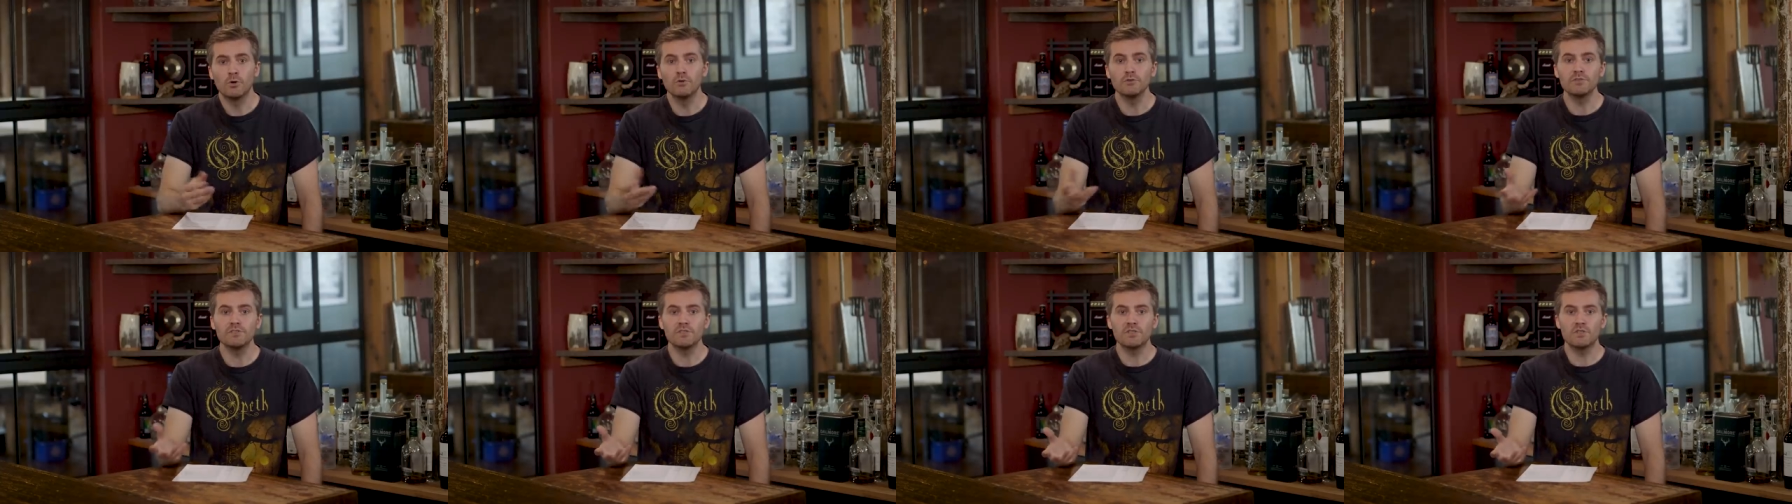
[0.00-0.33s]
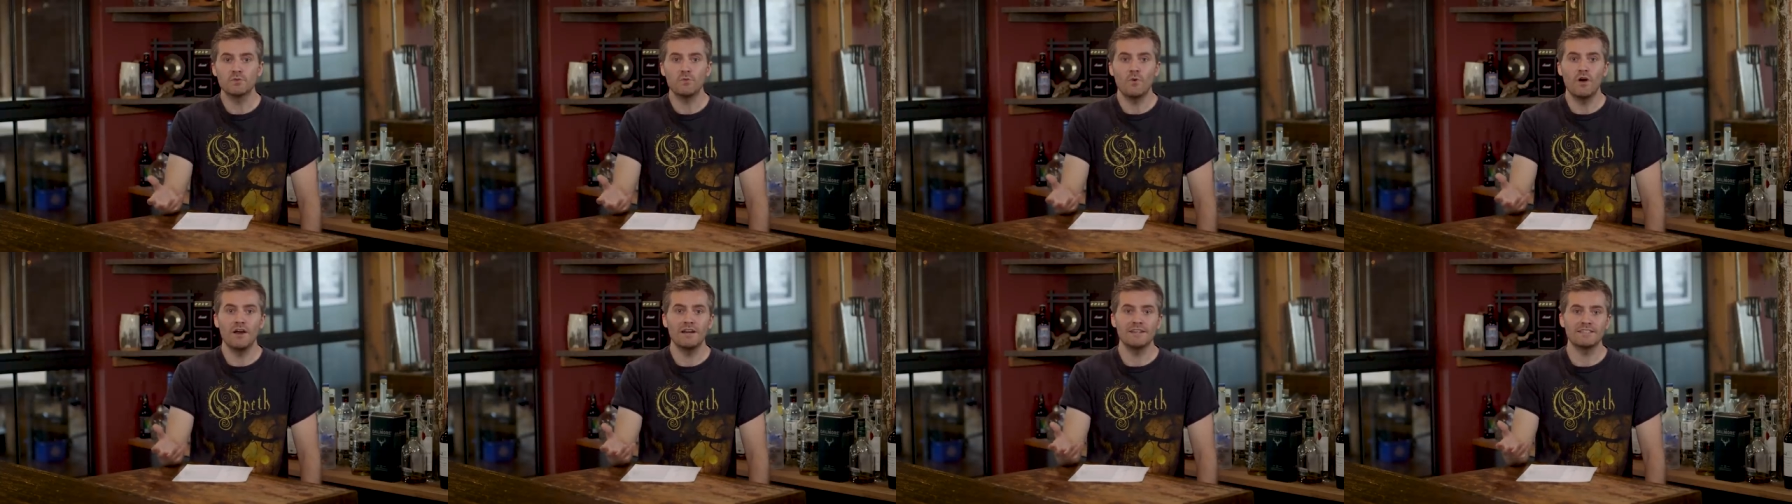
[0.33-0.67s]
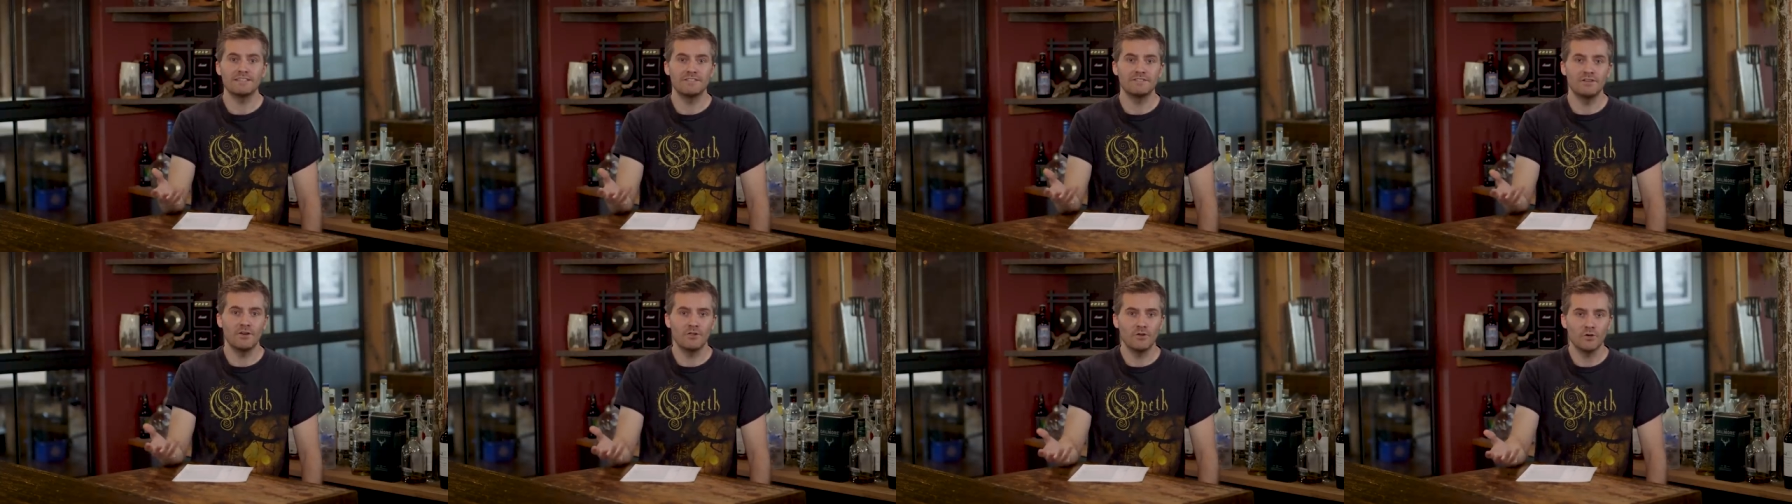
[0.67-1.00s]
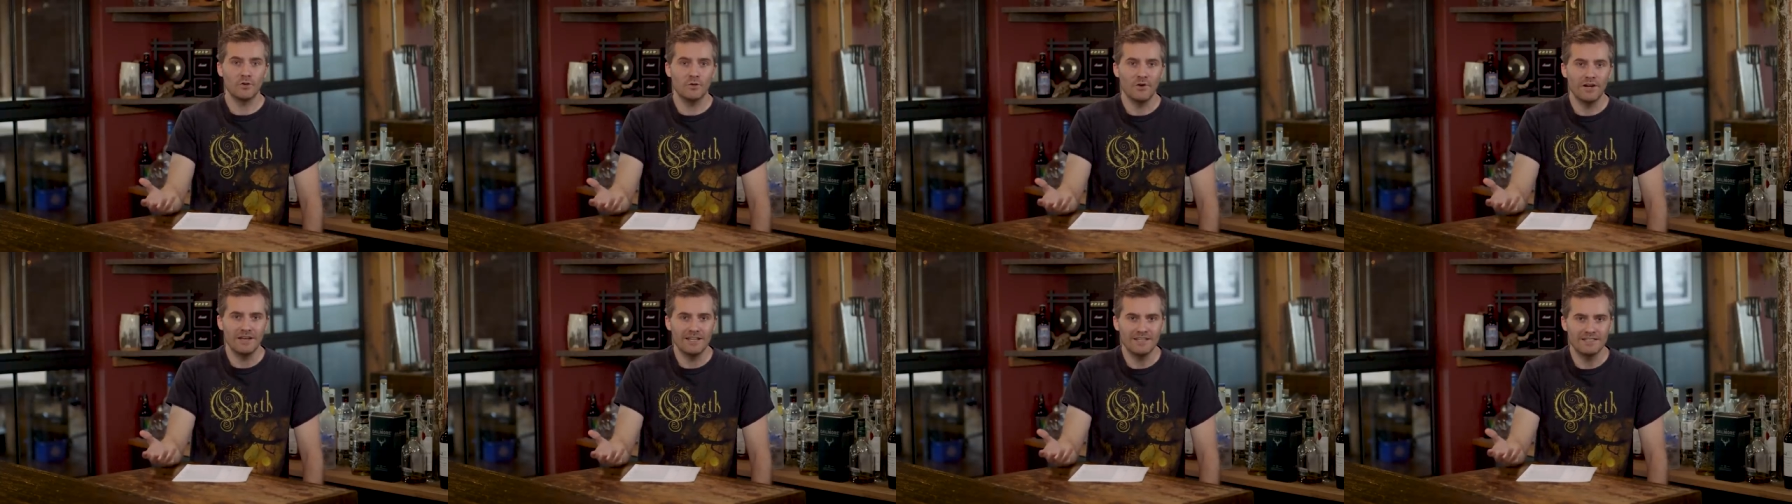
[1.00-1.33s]
Pearls and Swine is another
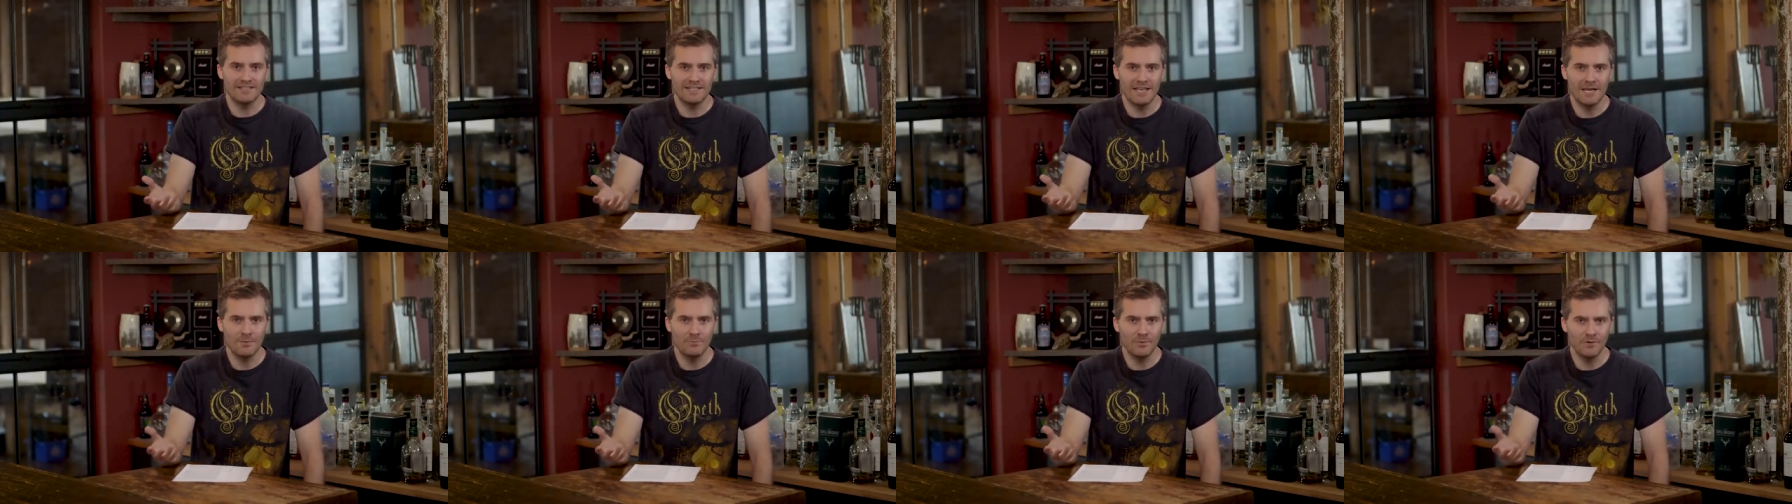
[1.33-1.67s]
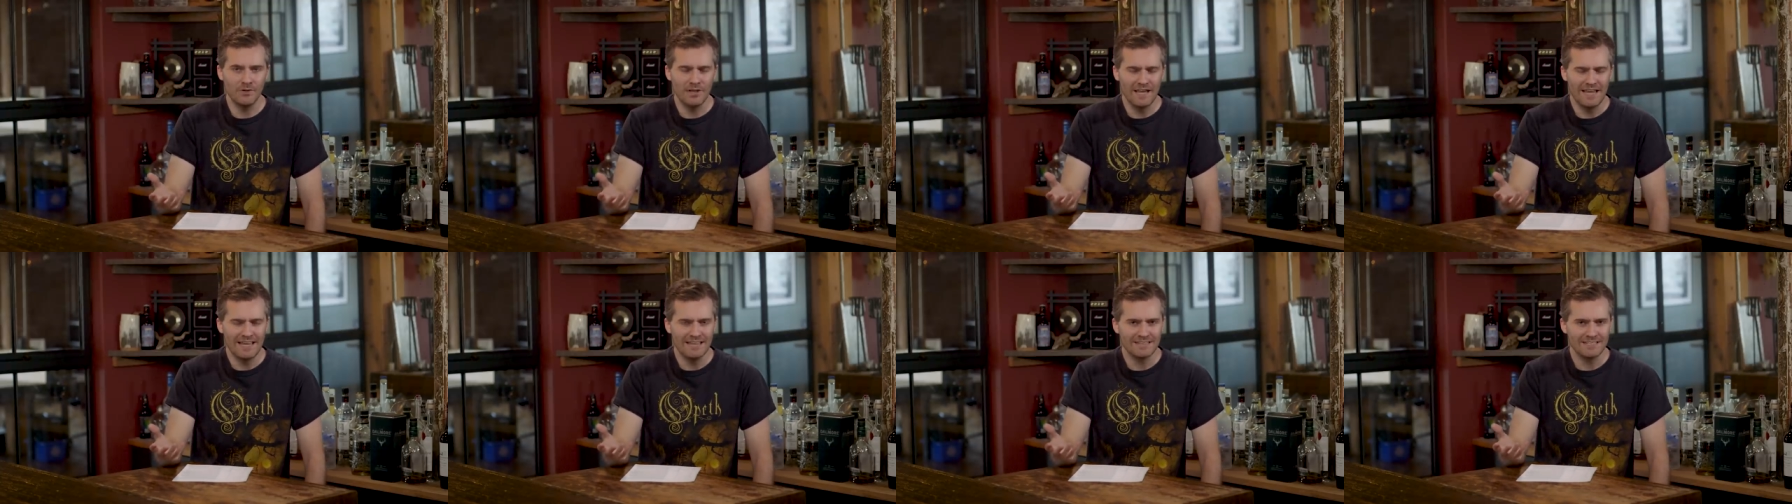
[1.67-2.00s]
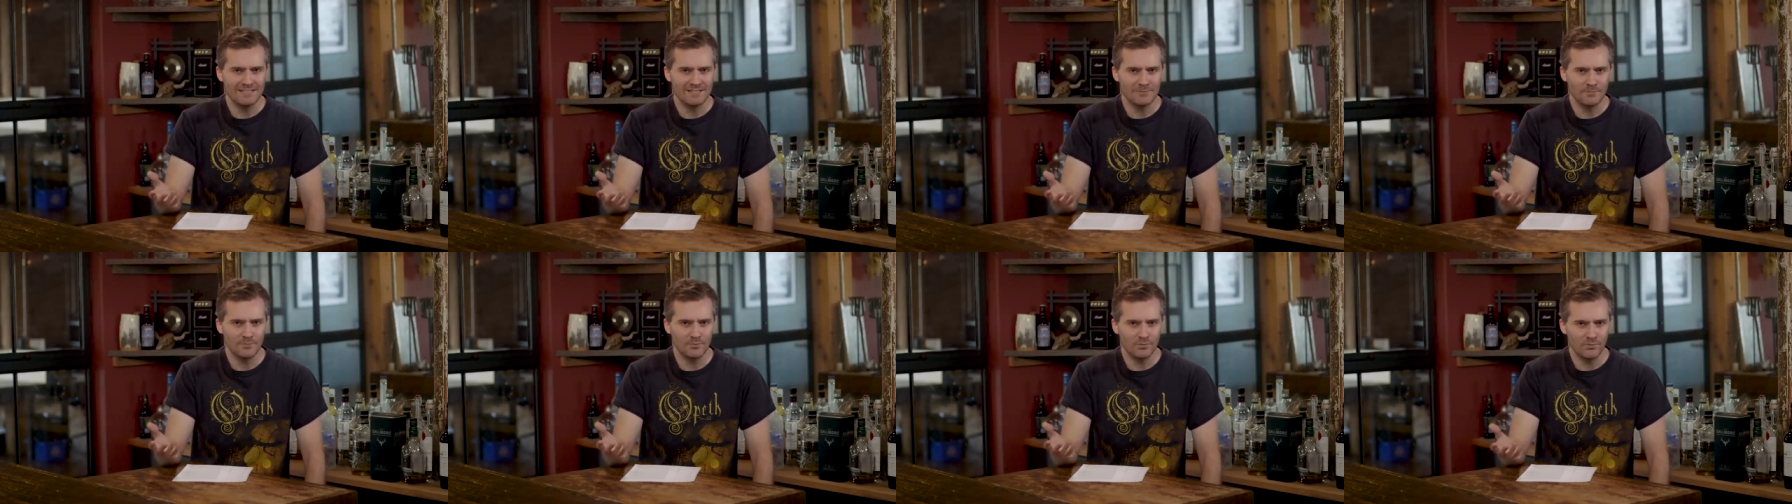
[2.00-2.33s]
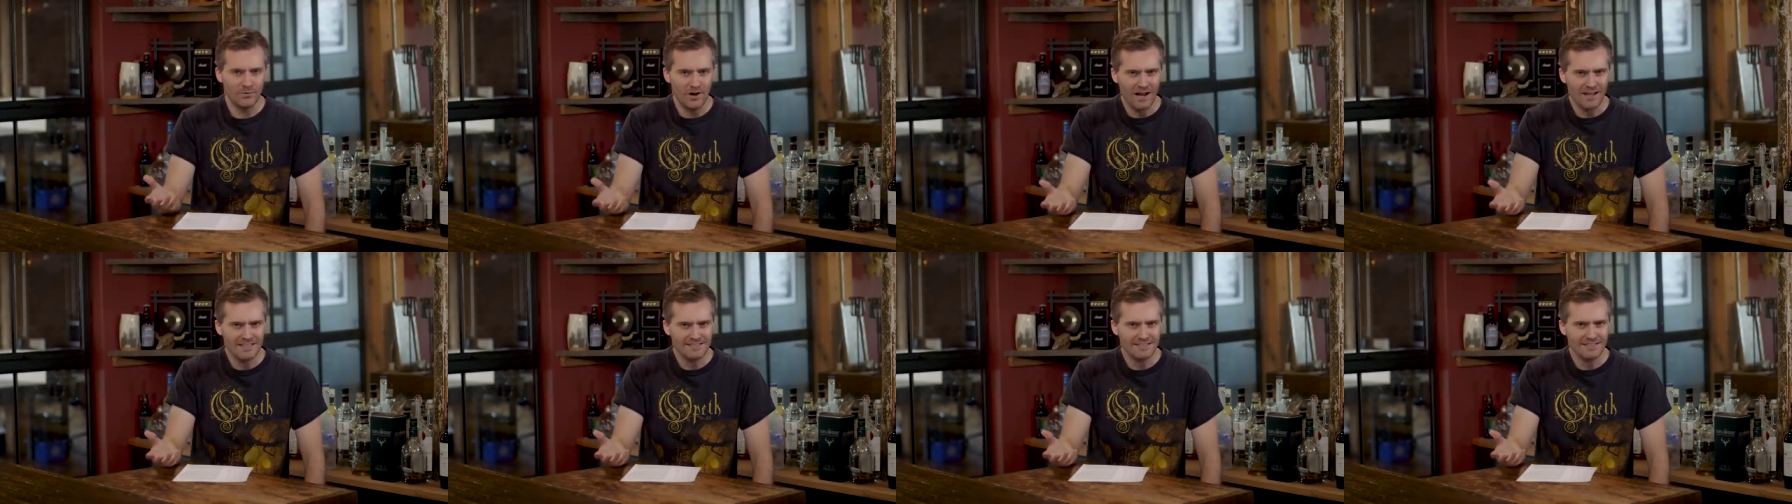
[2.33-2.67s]
great example and
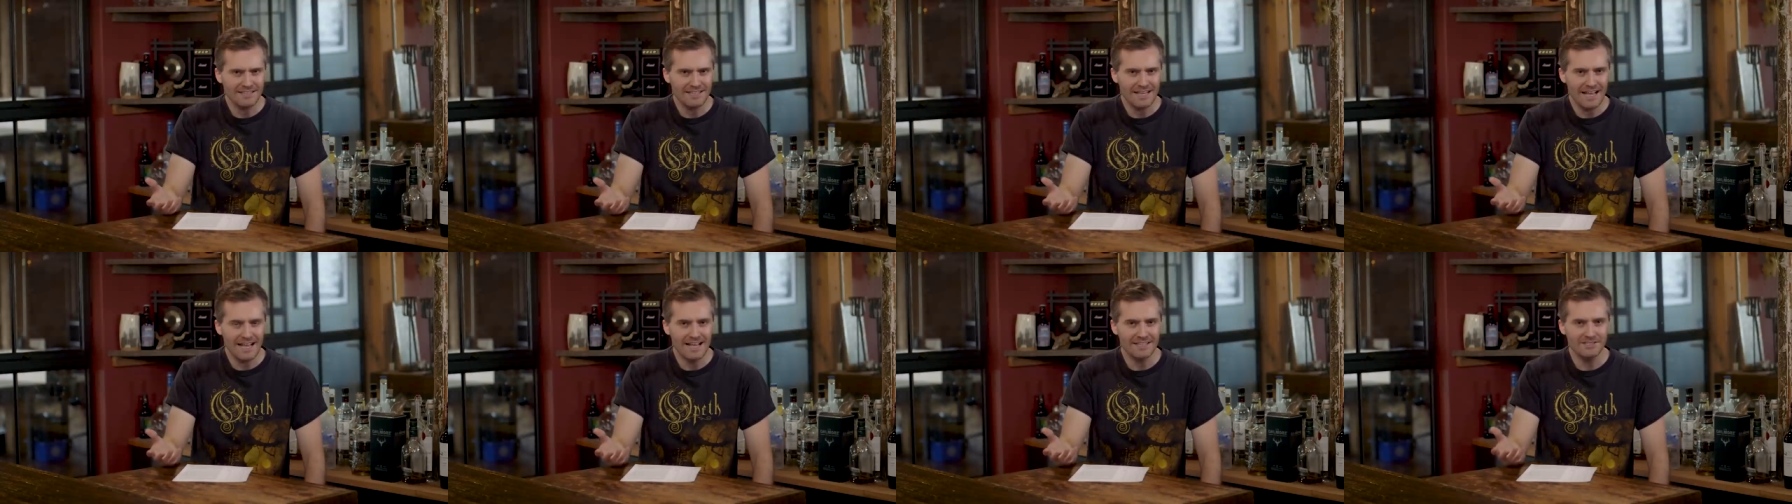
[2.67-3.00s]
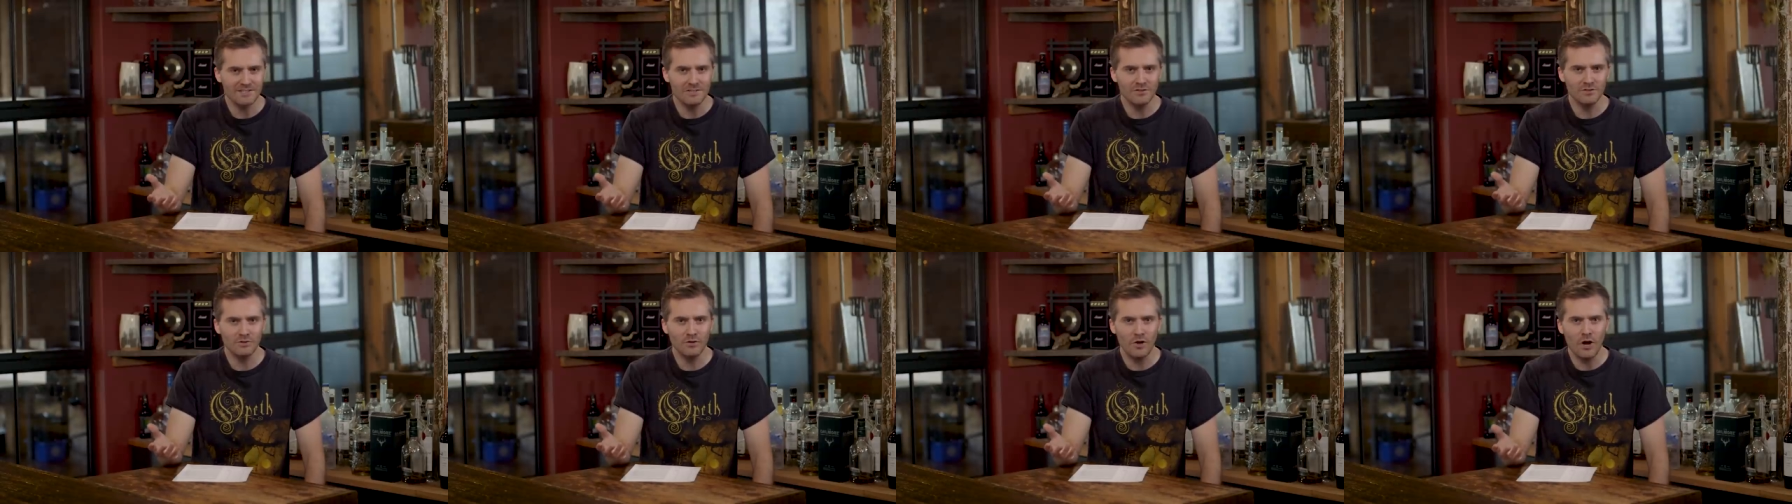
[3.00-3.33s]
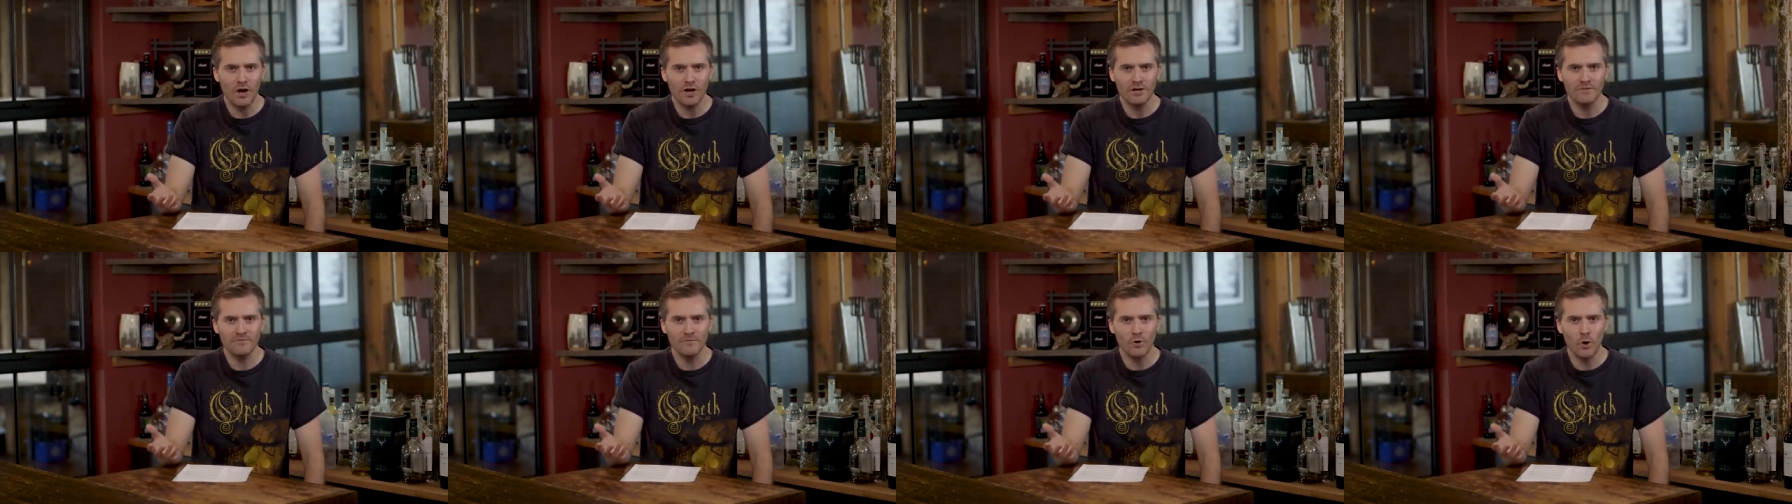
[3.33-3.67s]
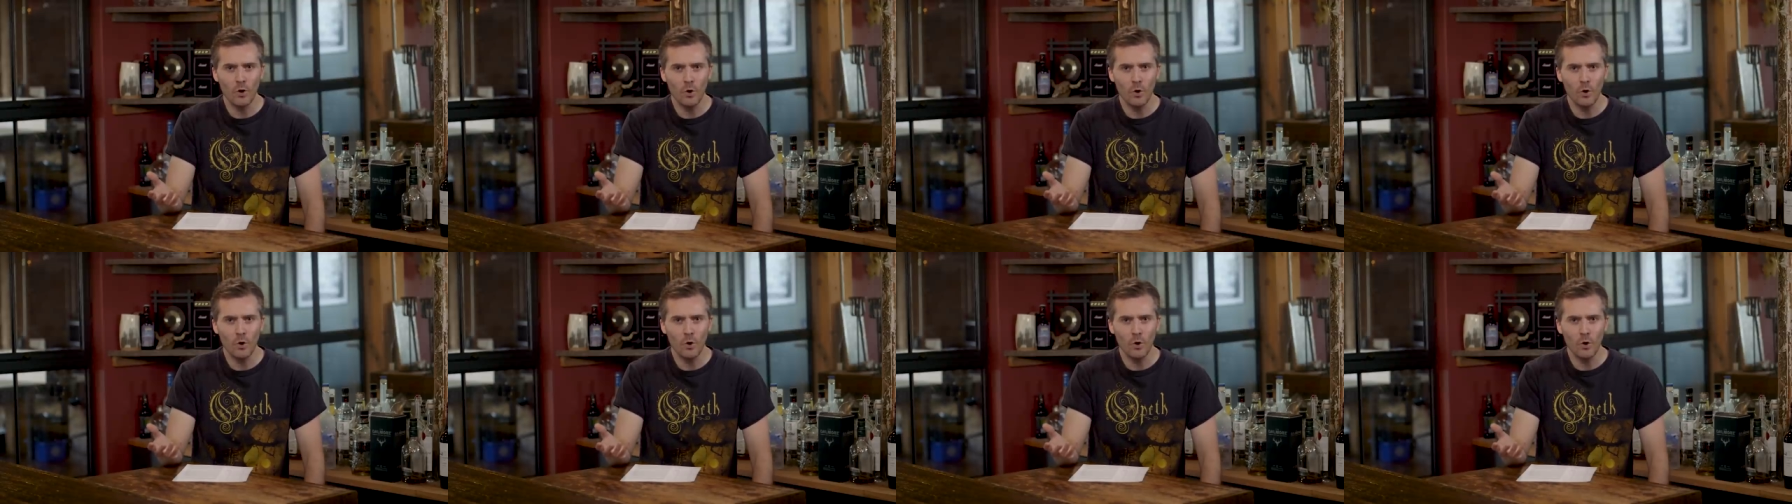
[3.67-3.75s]
surprisingly has a lot of